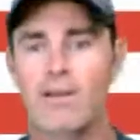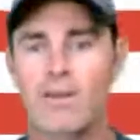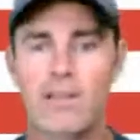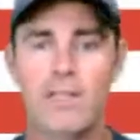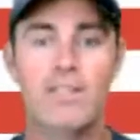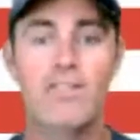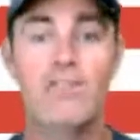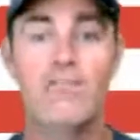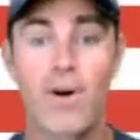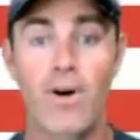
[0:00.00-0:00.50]

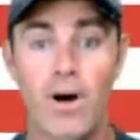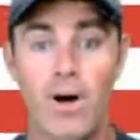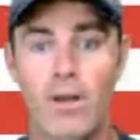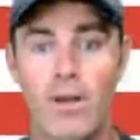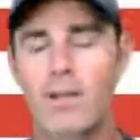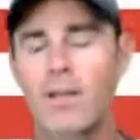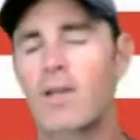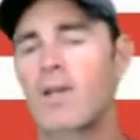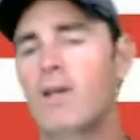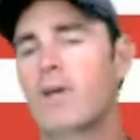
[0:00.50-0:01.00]
It's
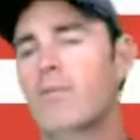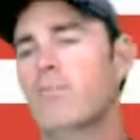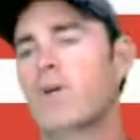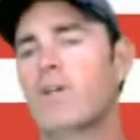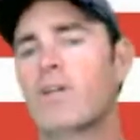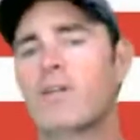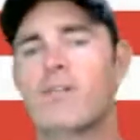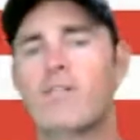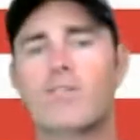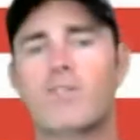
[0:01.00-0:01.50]
fun
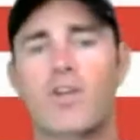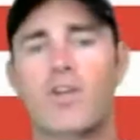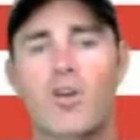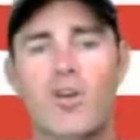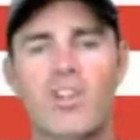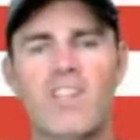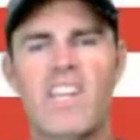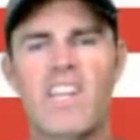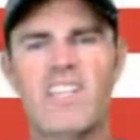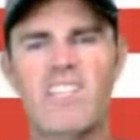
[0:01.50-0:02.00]
because
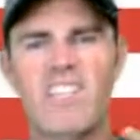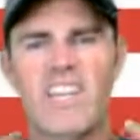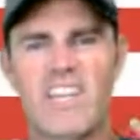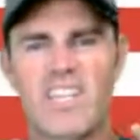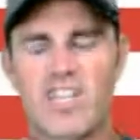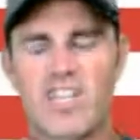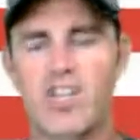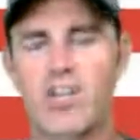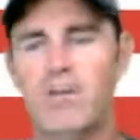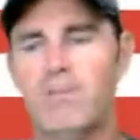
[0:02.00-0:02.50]
turtleneck's like a
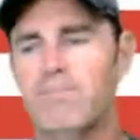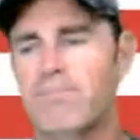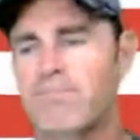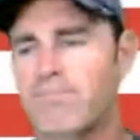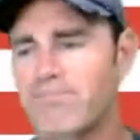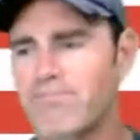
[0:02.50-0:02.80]
shirt,